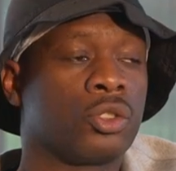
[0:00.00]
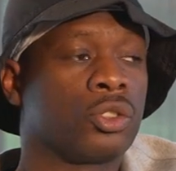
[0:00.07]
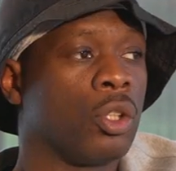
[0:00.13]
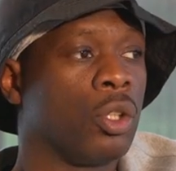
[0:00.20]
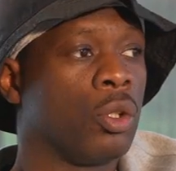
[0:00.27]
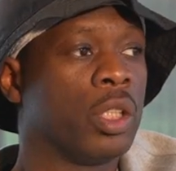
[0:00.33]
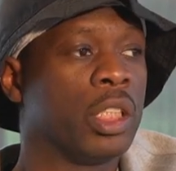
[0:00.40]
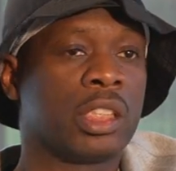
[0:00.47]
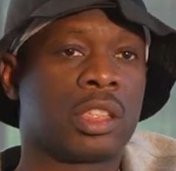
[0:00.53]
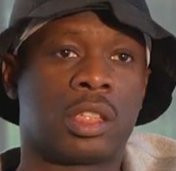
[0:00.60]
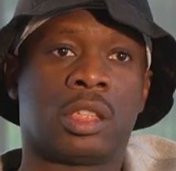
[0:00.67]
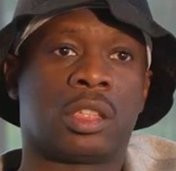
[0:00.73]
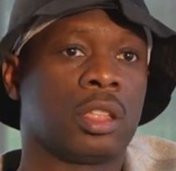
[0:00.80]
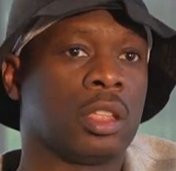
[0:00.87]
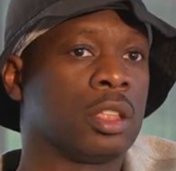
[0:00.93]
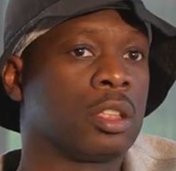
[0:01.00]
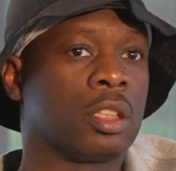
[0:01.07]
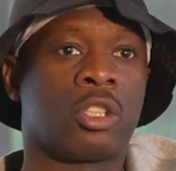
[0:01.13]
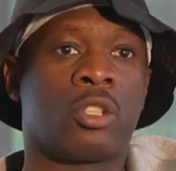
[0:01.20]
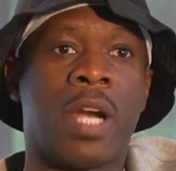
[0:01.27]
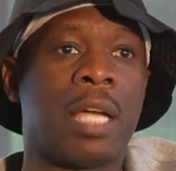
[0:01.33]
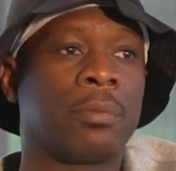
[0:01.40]
So it's it's
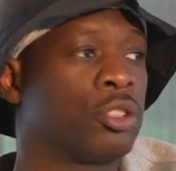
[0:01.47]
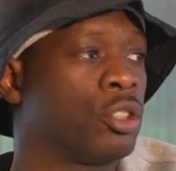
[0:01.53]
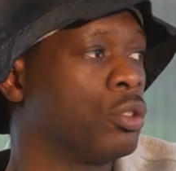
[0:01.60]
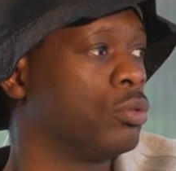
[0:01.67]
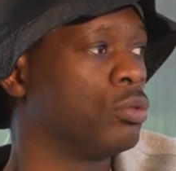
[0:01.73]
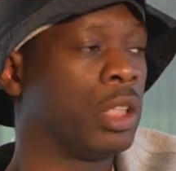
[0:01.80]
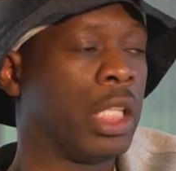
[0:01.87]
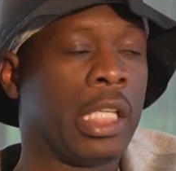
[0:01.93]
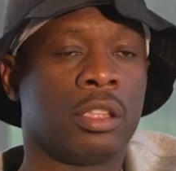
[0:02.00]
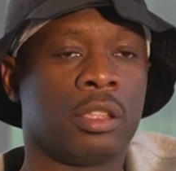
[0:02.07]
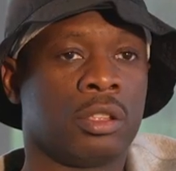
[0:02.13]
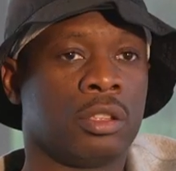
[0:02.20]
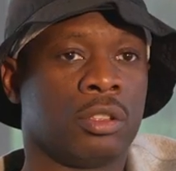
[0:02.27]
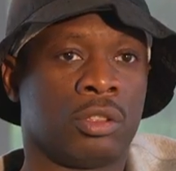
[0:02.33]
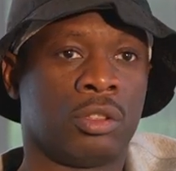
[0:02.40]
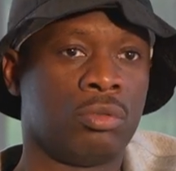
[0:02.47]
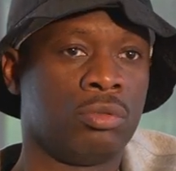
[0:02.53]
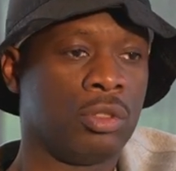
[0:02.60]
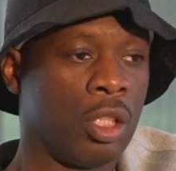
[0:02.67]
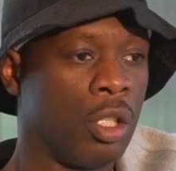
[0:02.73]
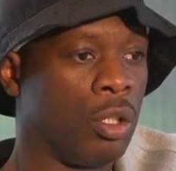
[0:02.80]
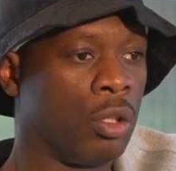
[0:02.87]
it's a crapshoot. Like
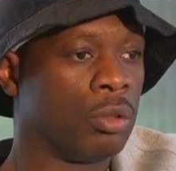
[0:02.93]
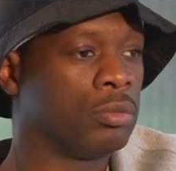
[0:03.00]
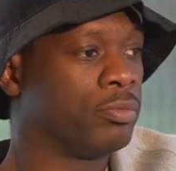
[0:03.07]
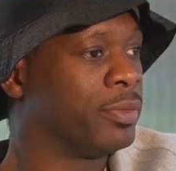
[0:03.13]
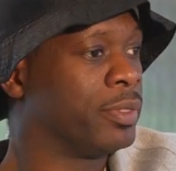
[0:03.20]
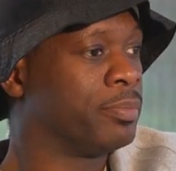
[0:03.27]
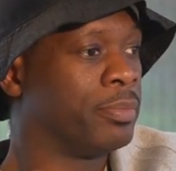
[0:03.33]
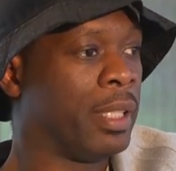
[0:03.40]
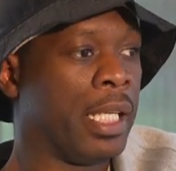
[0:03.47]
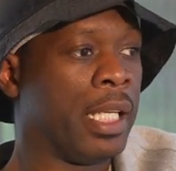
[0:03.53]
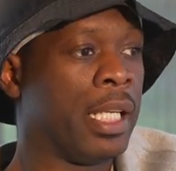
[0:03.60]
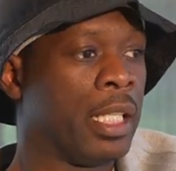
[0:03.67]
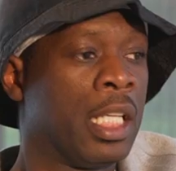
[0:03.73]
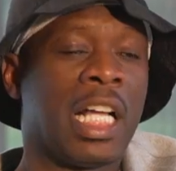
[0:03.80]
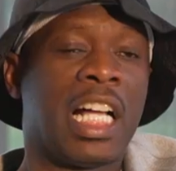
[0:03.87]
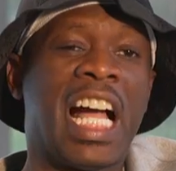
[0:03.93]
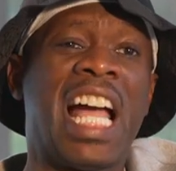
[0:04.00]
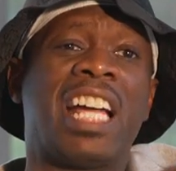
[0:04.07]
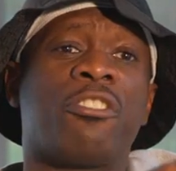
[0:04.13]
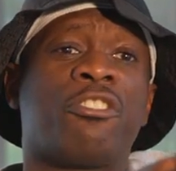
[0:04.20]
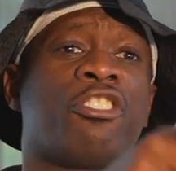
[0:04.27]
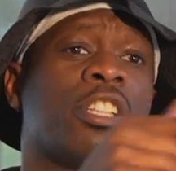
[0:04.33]
you know Man,
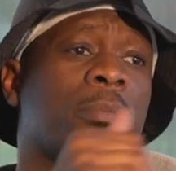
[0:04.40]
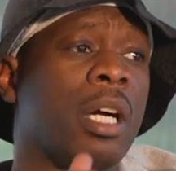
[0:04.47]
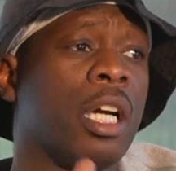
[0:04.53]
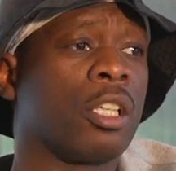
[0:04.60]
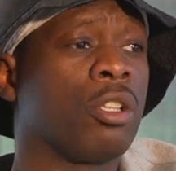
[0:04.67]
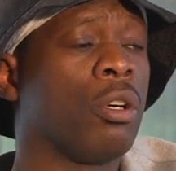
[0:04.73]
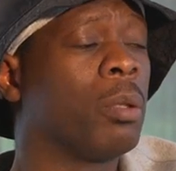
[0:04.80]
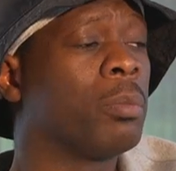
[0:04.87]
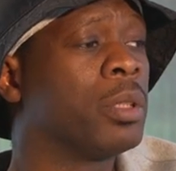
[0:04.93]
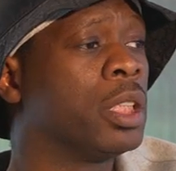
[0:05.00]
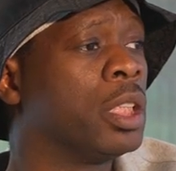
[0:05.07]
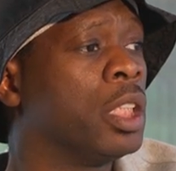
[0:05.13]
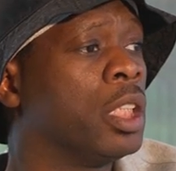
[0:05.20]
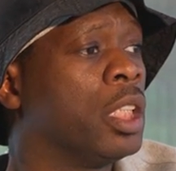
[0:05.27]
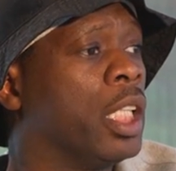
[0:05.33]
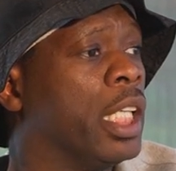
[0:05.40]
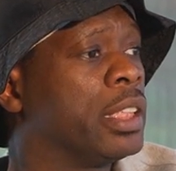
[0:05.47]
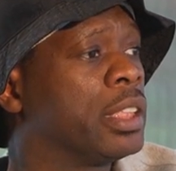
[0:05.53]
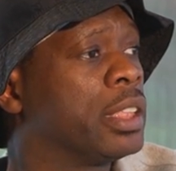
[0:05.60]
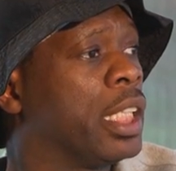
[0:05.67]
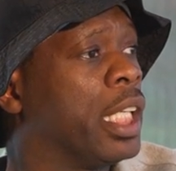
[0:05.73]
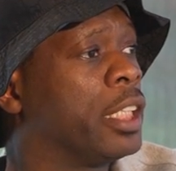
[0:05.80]
I had a friend of mine call me
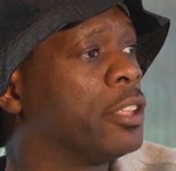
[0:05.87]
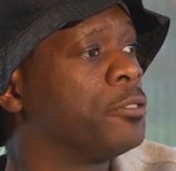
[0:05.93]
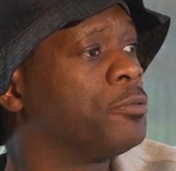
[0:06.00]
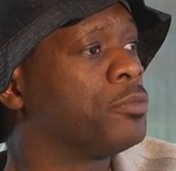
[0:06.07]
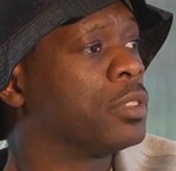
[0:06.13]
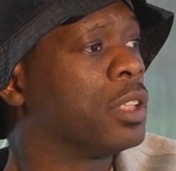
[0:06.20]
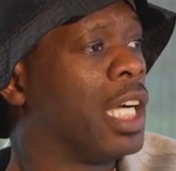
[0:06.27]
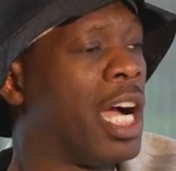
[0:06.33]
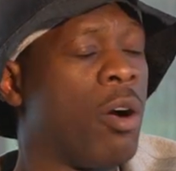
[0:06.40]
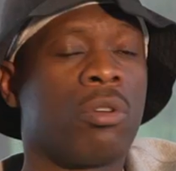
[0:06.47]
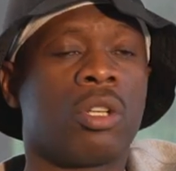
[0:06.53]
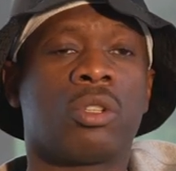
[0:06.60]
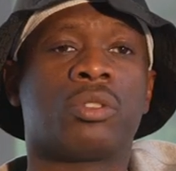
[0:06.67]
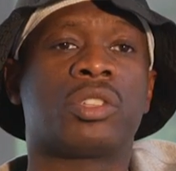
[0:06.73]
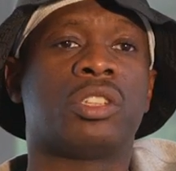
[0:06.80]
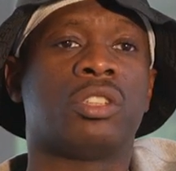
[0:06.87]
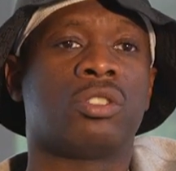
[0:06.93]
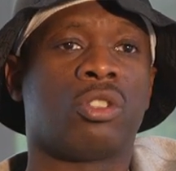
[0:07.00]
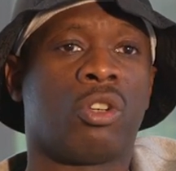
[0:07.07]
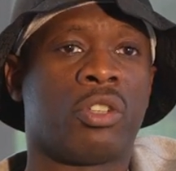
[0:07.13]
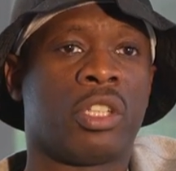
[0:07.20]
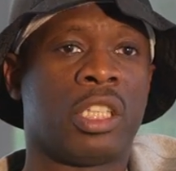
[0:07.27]
and said, I want to go
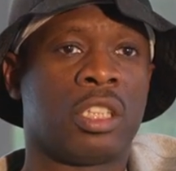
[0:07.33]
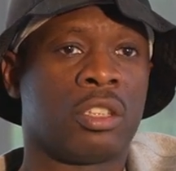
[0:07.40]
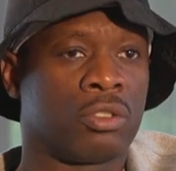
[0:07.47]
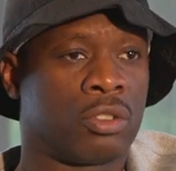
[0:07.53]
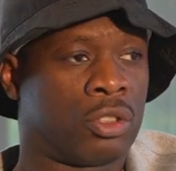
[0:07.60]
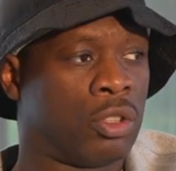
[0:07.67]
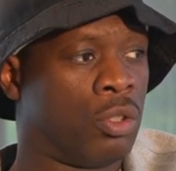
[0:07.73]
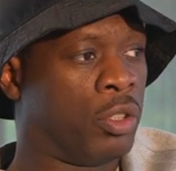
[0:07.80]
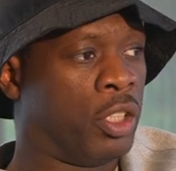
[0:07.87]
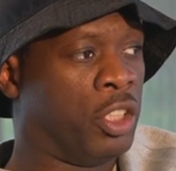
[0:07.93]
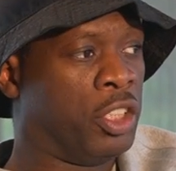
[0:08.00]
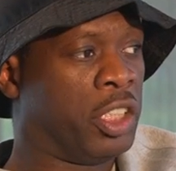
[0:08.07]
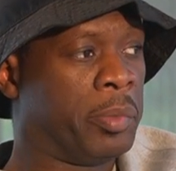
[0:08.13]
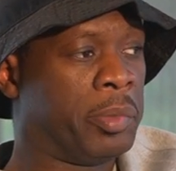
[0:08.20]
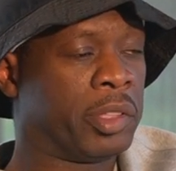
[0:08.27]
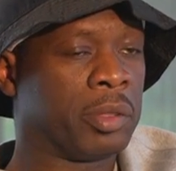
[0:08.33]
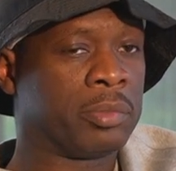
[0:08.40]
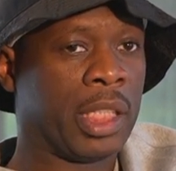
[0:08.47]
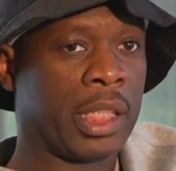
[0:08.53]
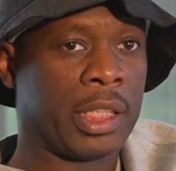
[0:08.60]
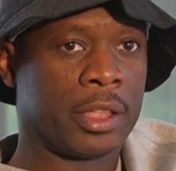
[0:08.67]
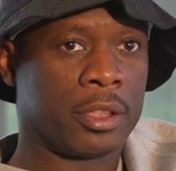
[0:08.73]
see Lauryn Hill's show. Can you give me
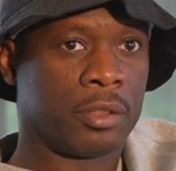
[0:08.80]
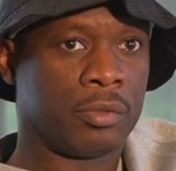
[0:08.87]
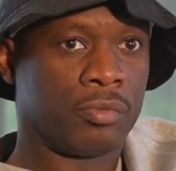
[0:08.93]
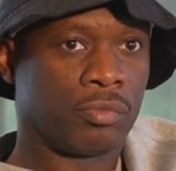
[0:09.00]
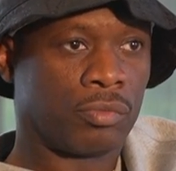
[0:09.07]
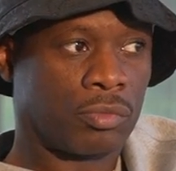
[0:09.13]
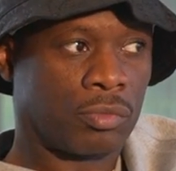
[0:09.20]
some tickets?